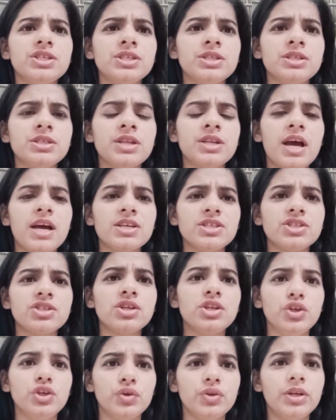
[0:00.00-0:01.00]

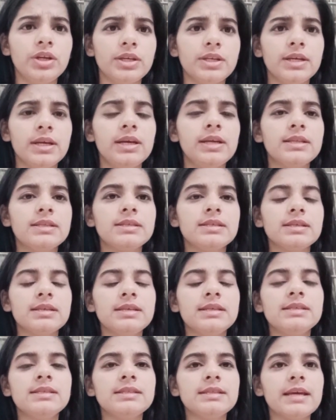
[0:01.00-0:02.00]
national unity.
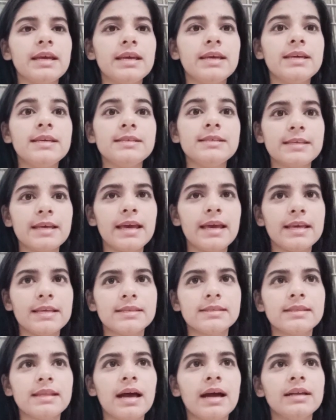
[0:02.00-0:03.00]
He
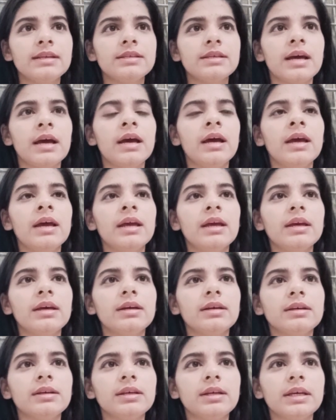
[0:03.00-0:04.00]
says that
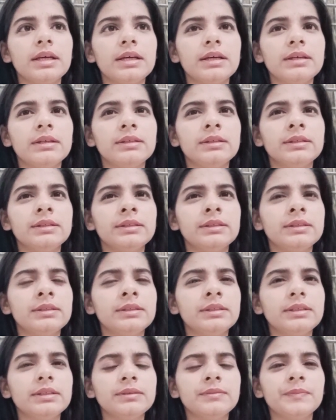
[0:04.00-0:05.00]

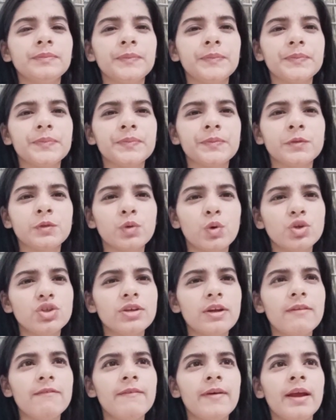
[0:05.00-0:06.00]
uh,
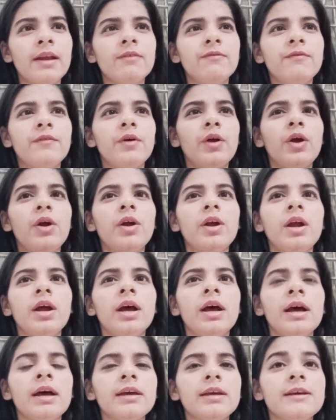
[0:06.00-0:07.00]
social welfare
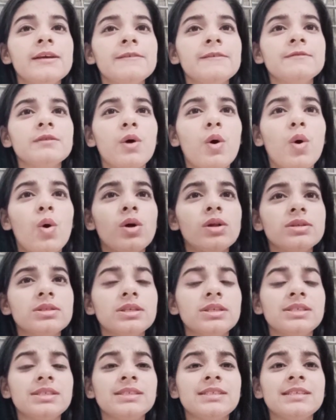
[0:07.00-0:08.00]
gives all
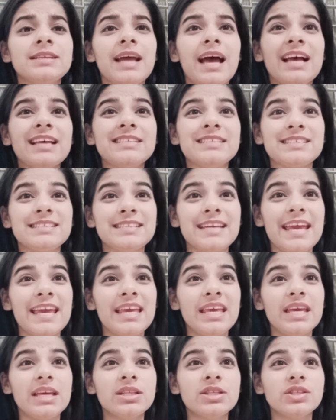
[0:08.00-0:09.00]
citizens a
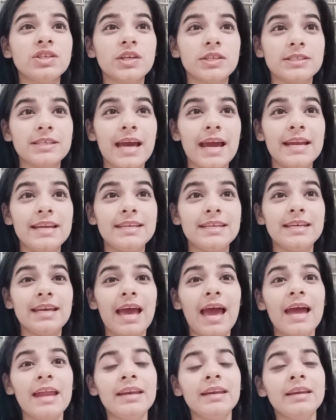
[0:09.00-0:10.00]
stake in society
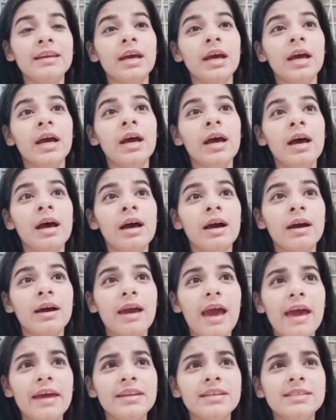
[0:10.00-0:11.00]
and
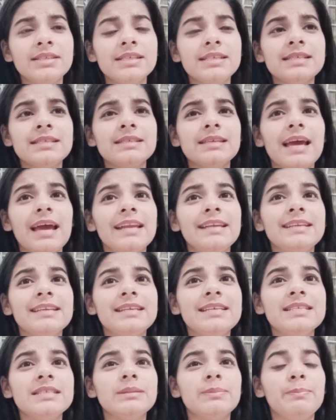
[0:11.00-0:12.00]
guarantees at
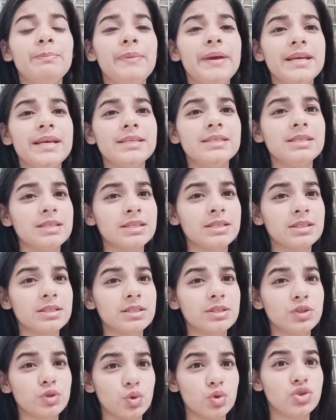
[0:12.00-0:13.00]
least basic
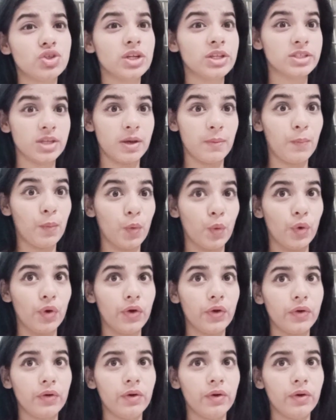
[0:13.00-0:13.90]
social support.